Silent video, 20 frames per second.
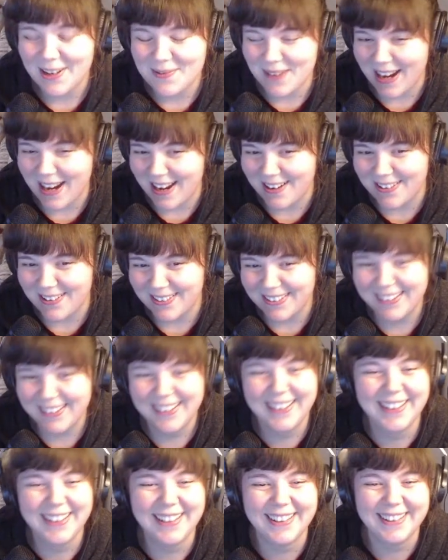Wow.
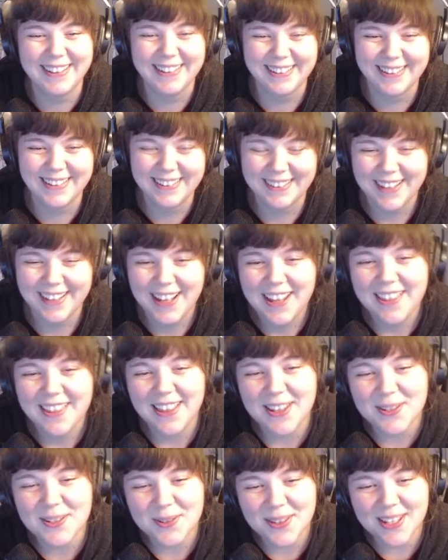
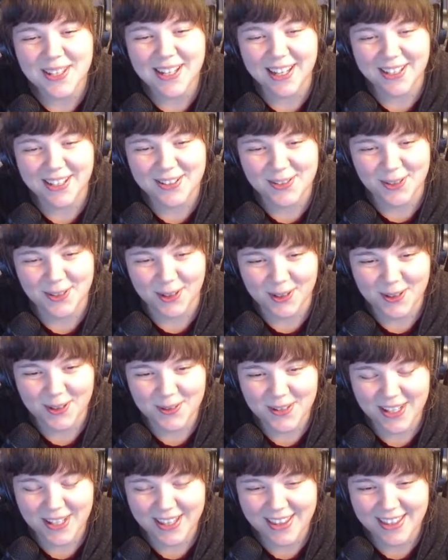That's one thing I struggle
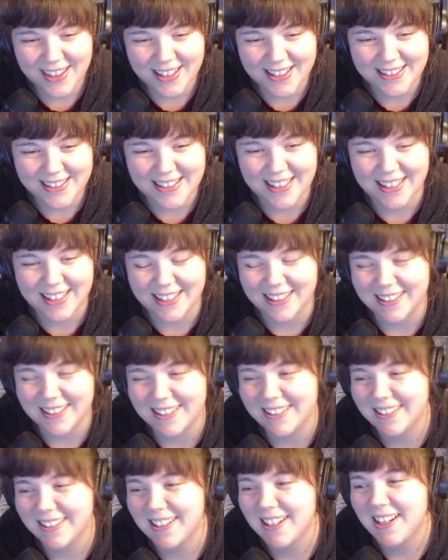with is like
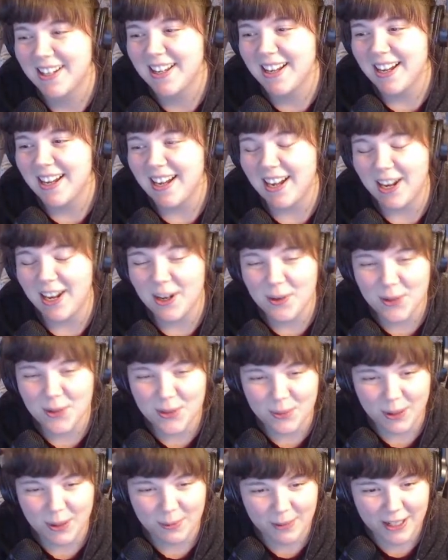I always
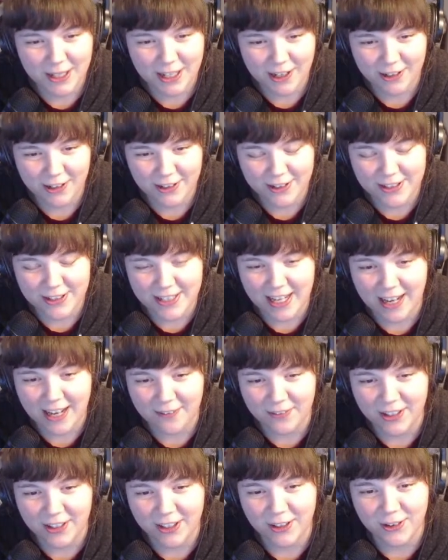want my characters to have
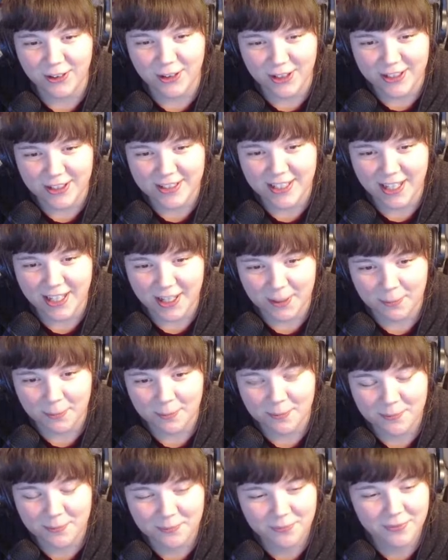like a good time.
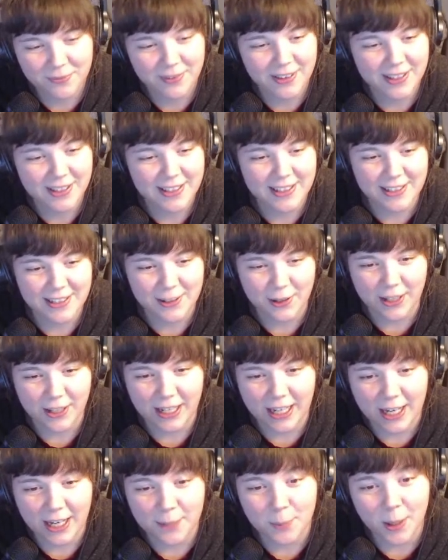So like
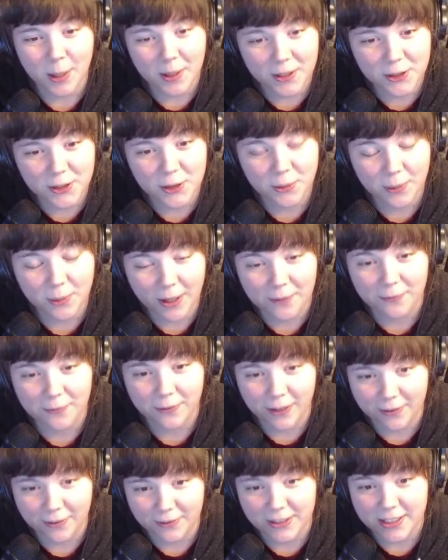I probably should write
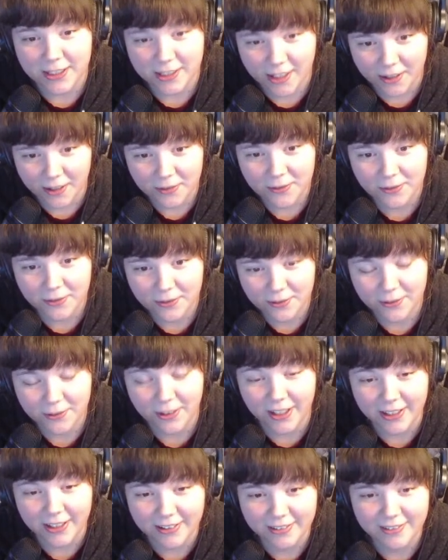fluffy stuff,
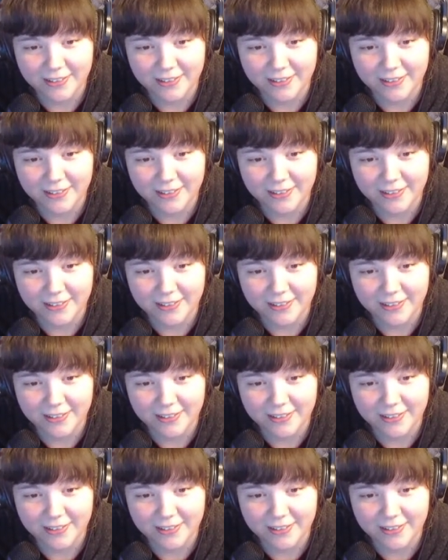right?